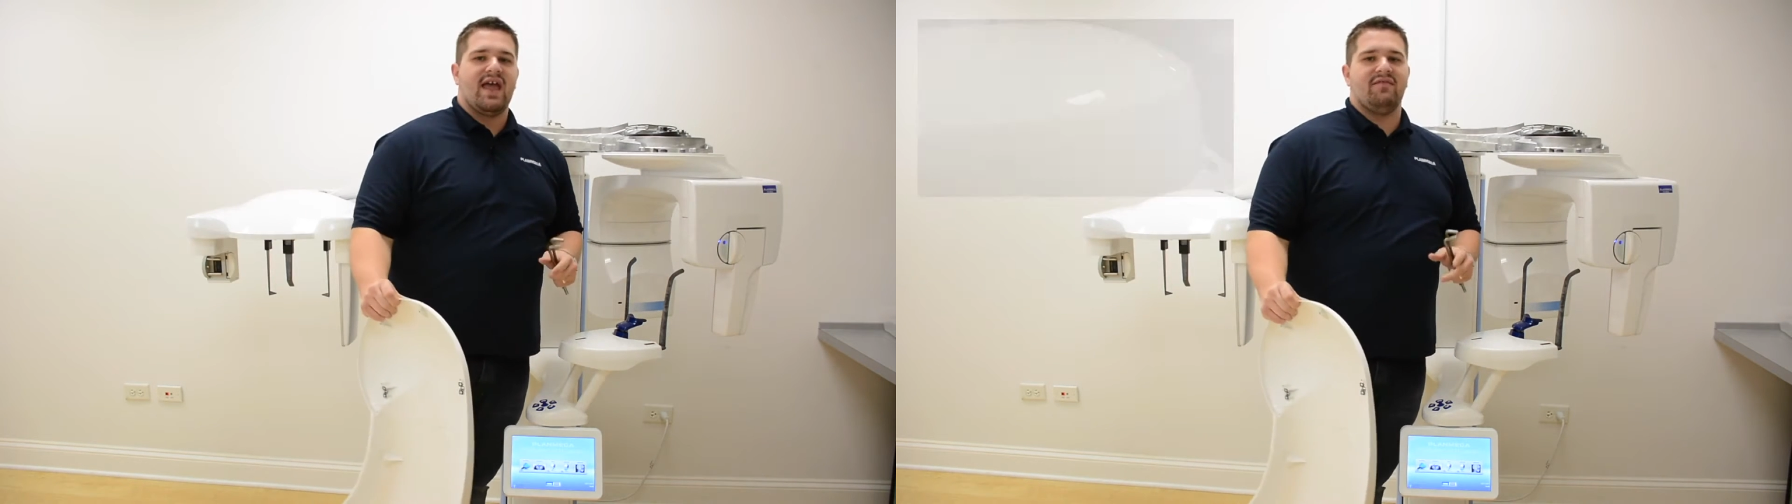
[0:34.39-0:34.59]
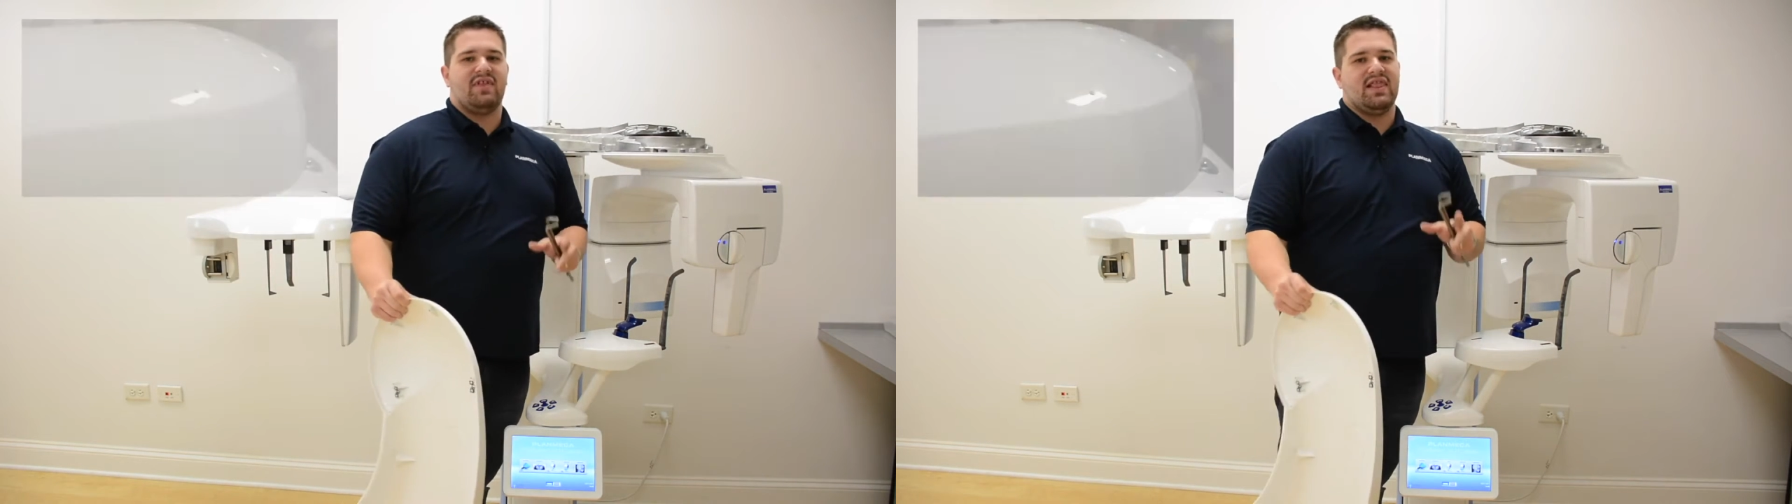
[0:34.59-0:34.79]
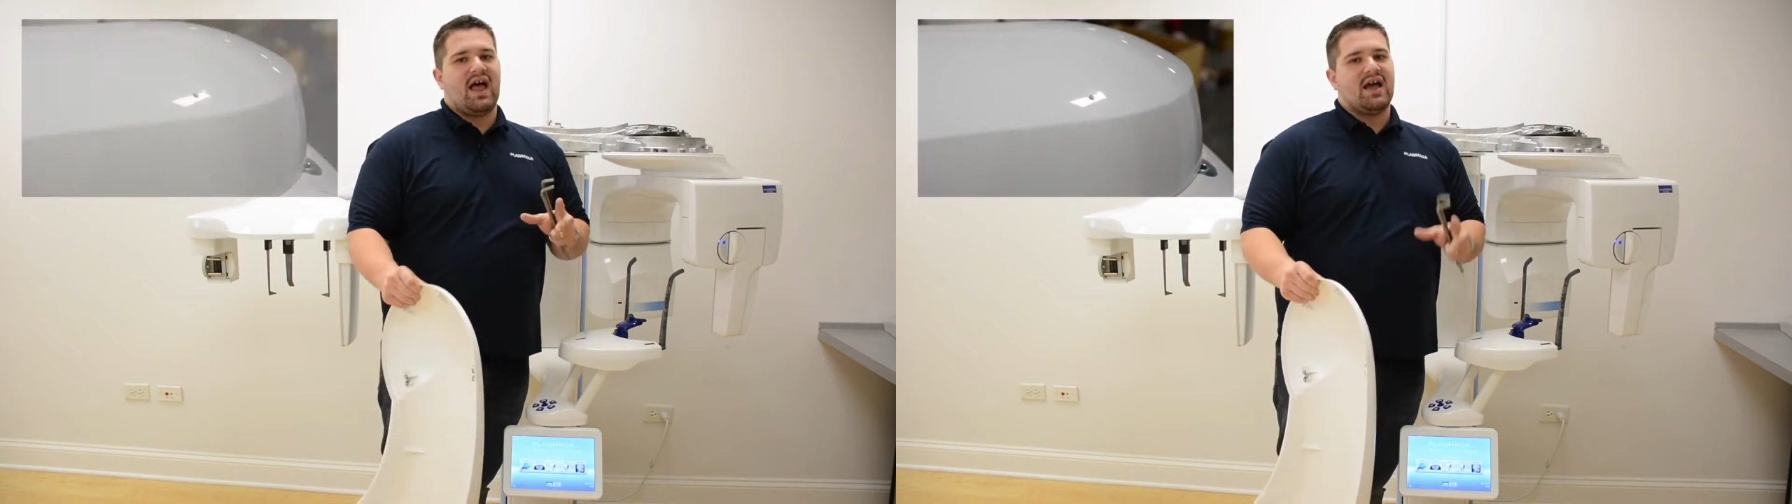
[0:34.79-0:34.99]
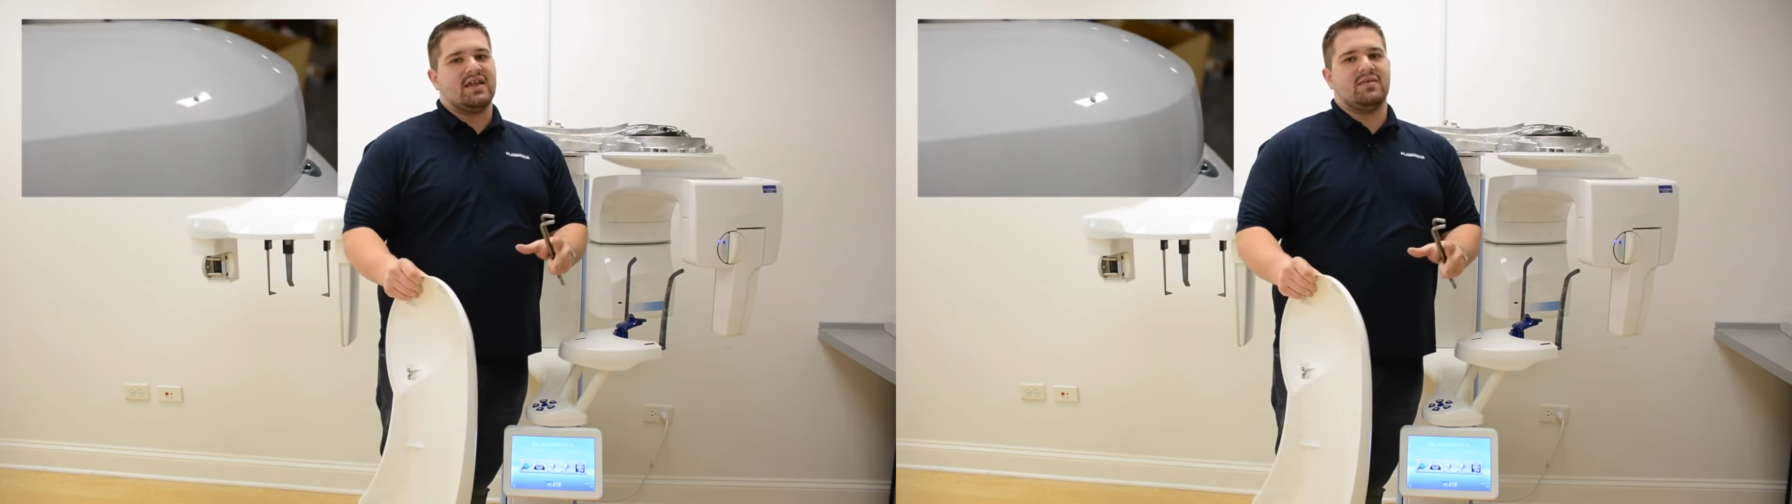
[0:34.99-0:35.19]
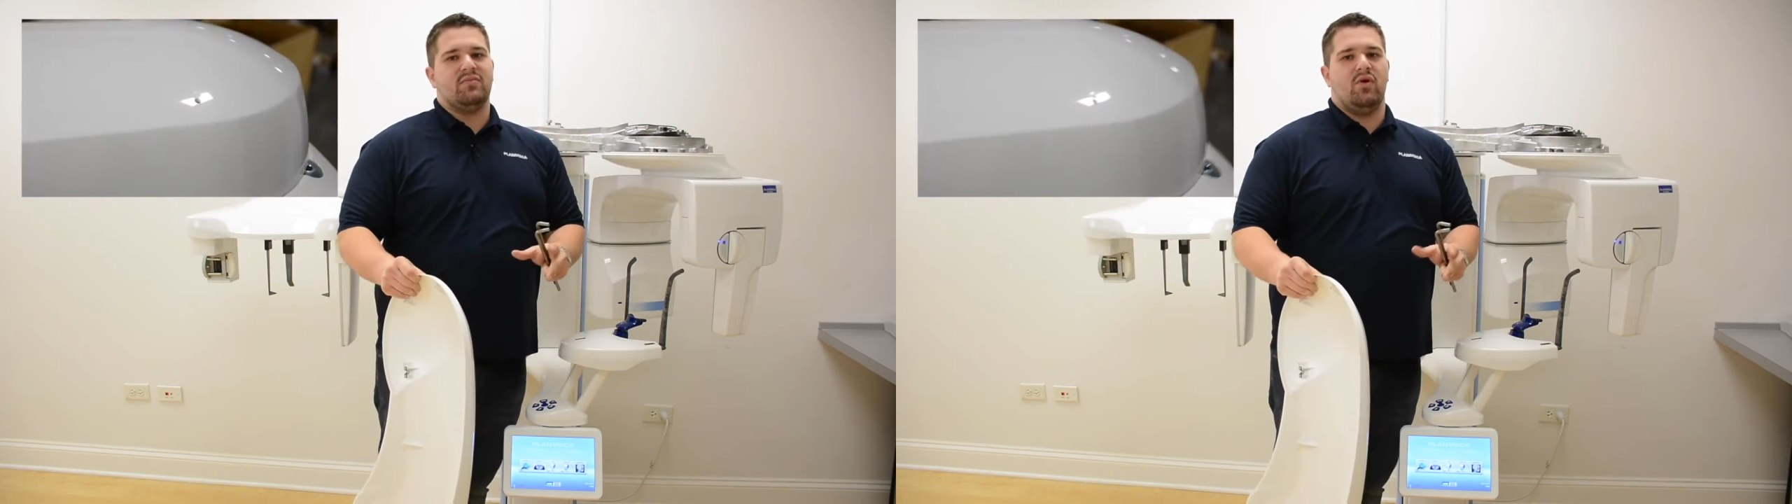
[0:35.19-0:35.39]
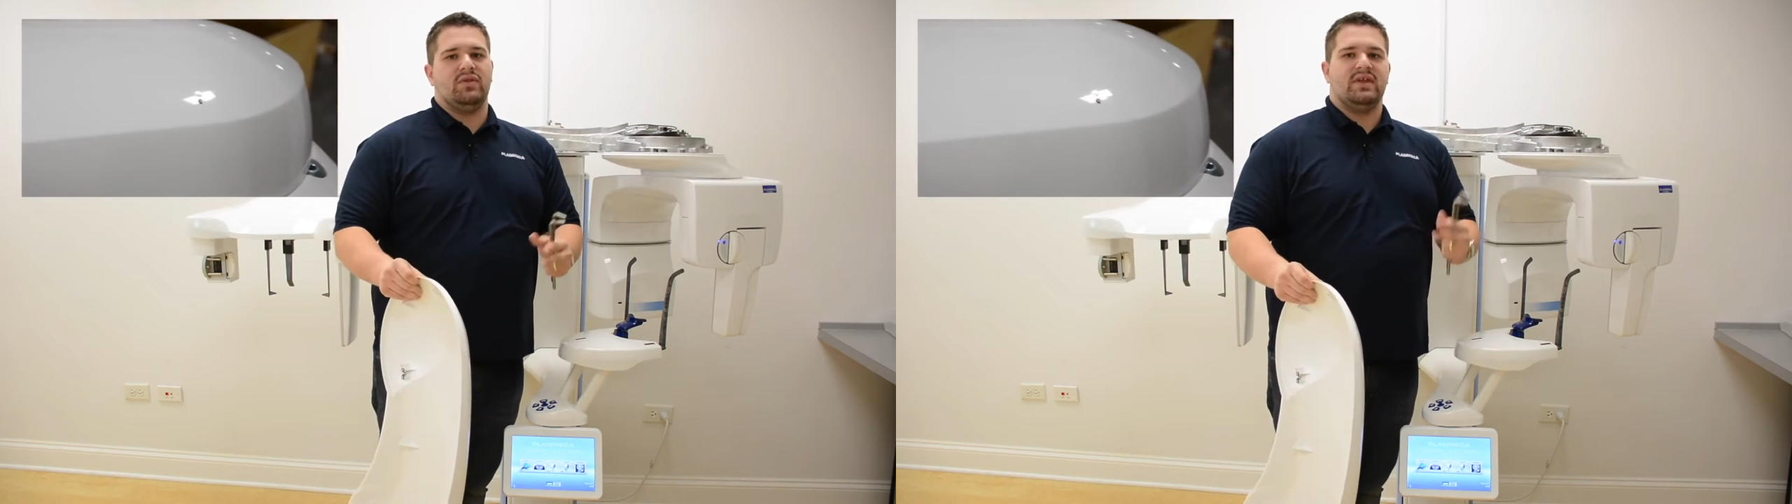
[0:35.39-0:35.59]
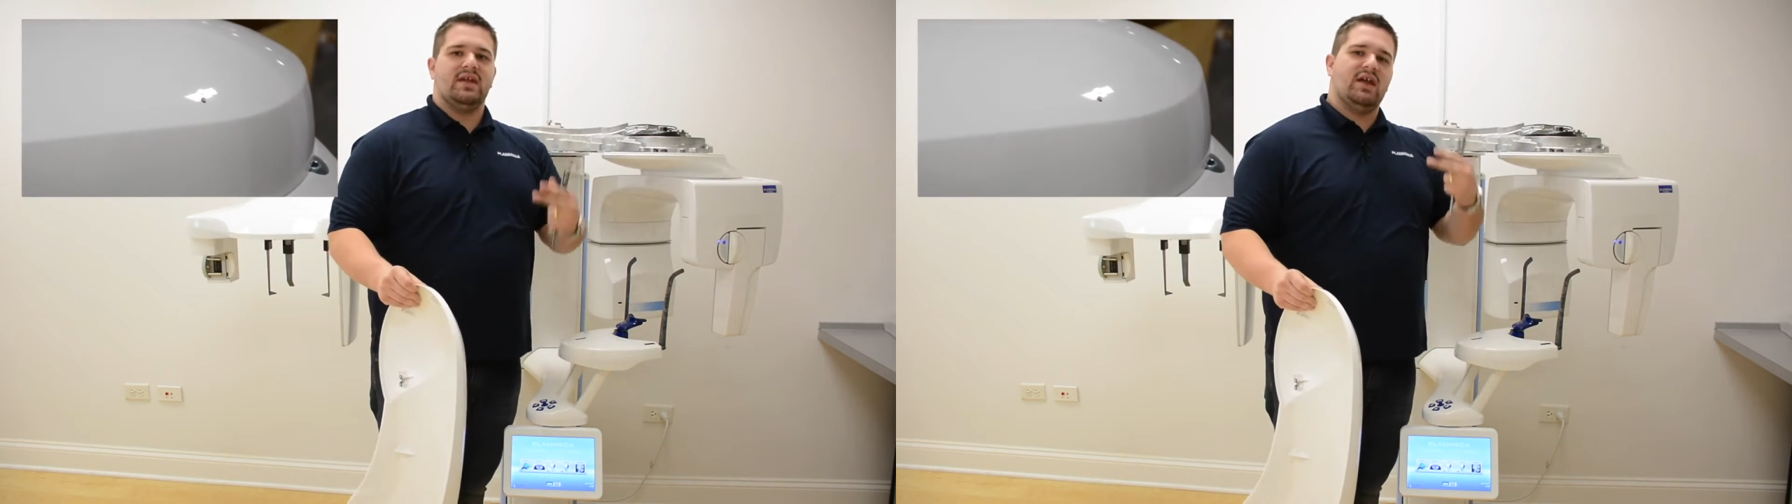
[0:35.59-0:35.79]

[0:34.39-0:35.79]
have a locking bolt